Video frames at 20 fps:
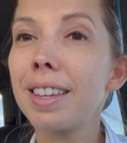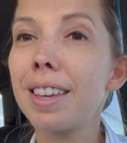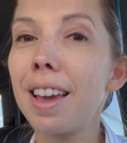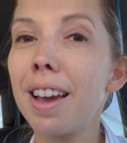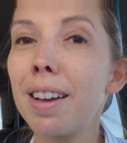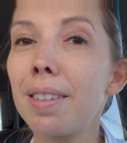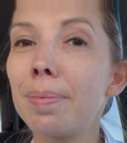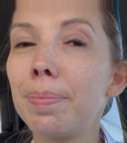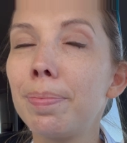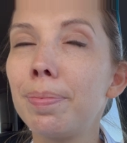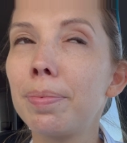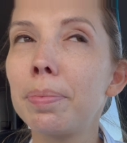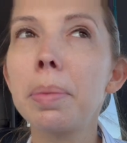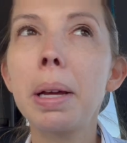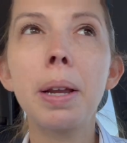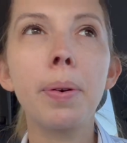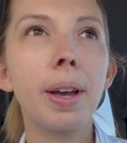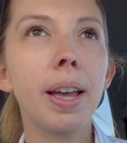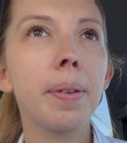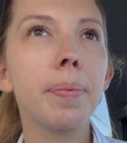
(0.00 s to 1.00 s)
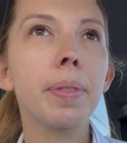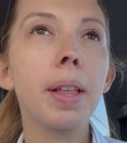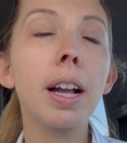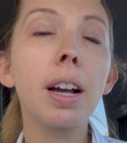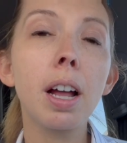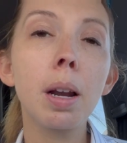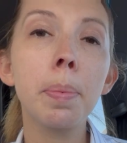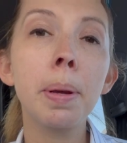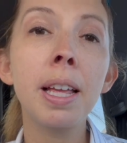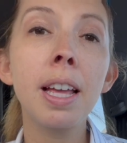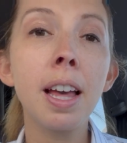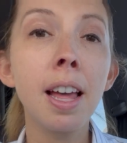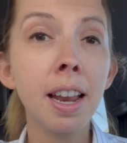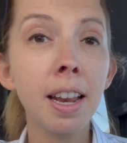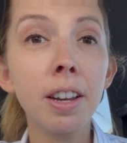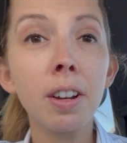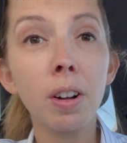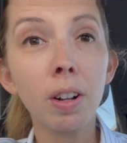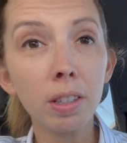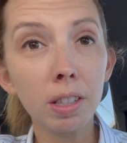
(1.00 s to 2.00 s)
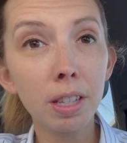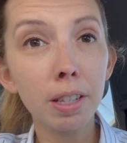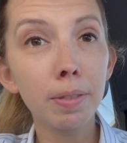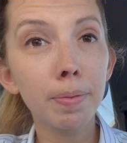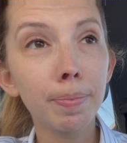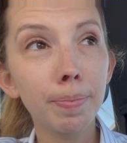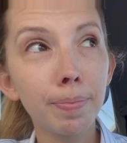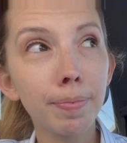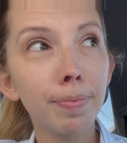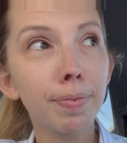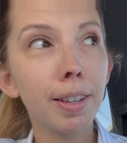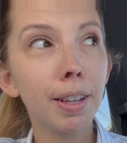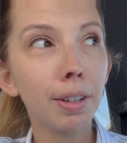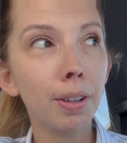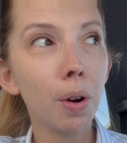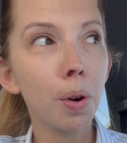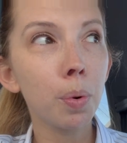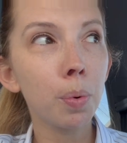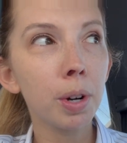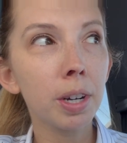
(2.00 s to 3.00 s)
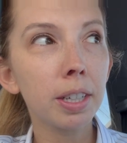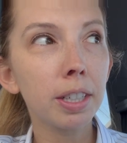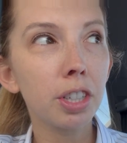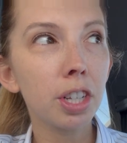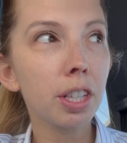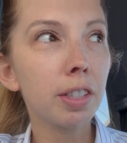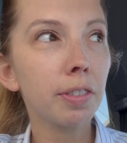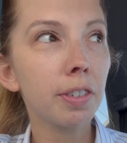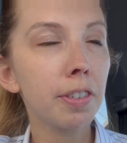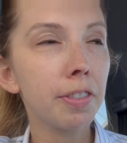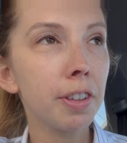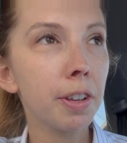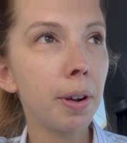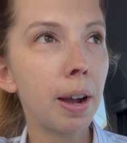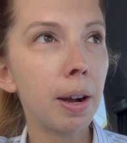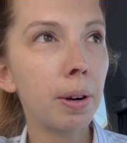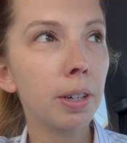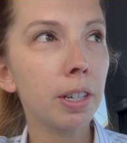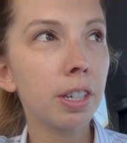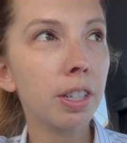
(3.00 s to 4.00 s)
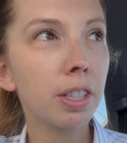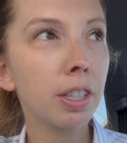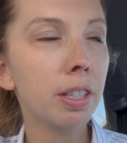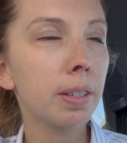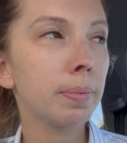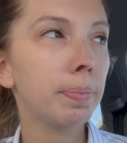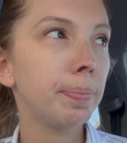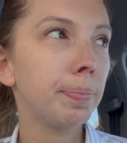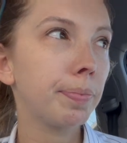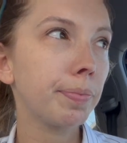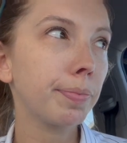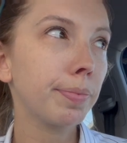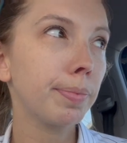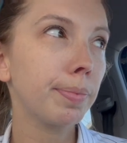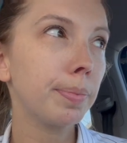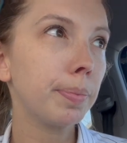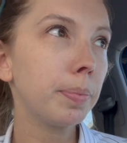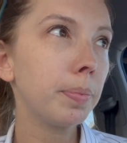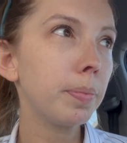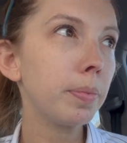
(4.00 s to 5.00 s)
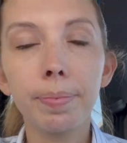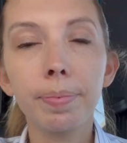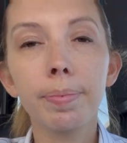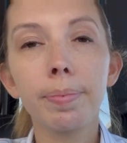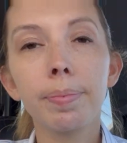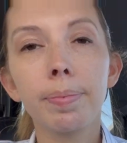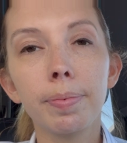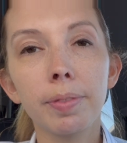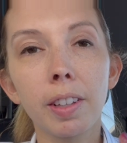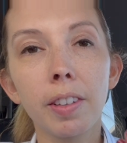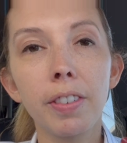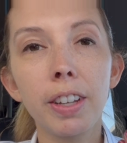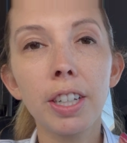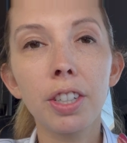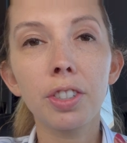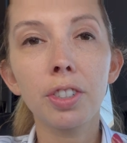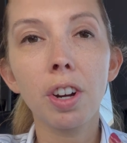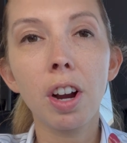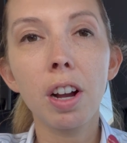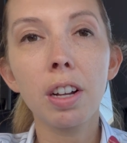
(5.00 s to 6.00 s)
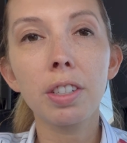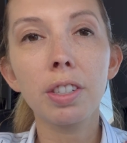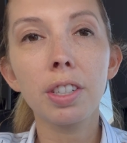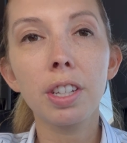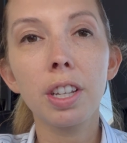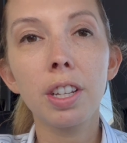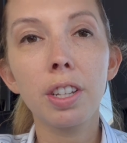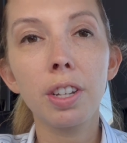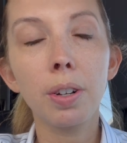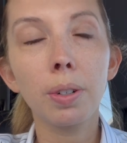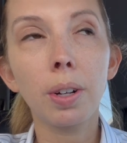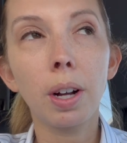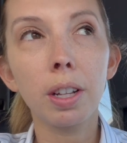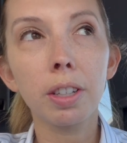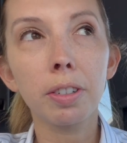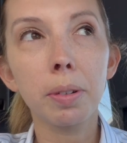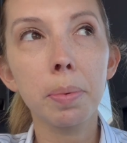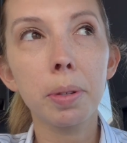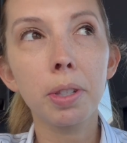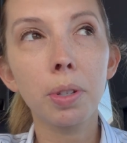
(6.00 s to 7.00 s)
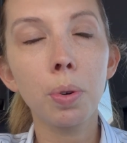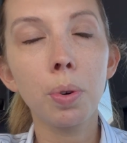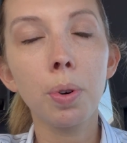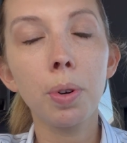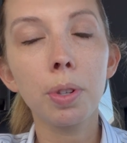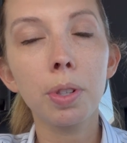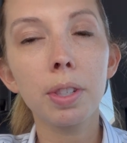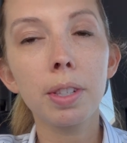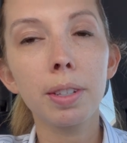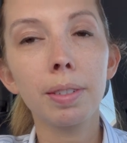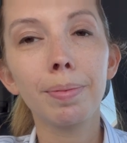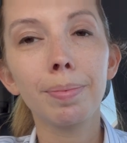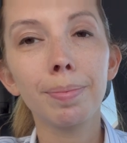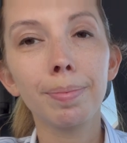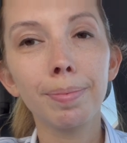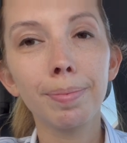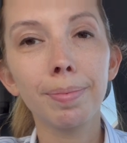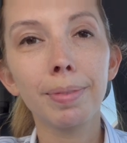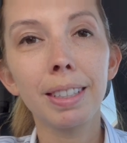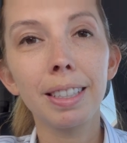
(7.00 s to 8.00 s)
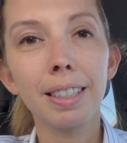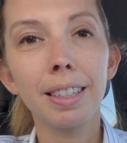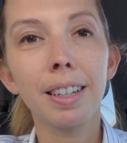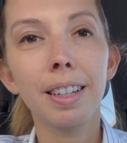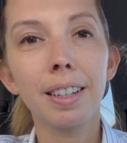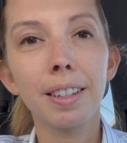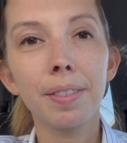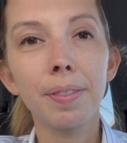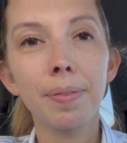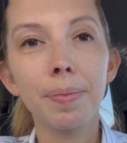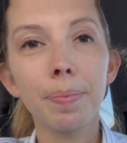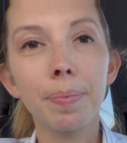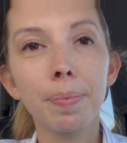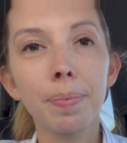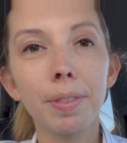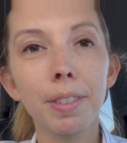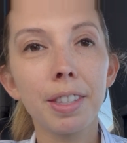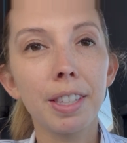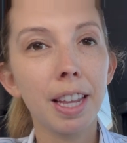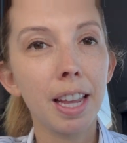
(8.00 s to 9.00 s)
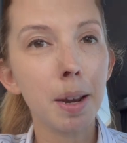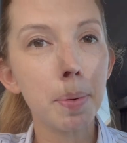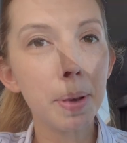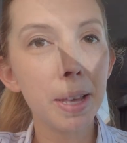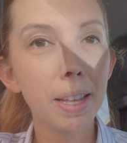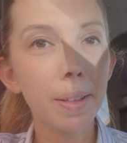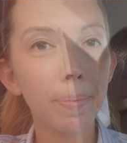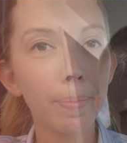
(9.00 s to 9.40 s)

yeah. But anyway, I got to be an adult and go to work just for a few hours. Fingers crossed, no calls from the schools. See you in a bit.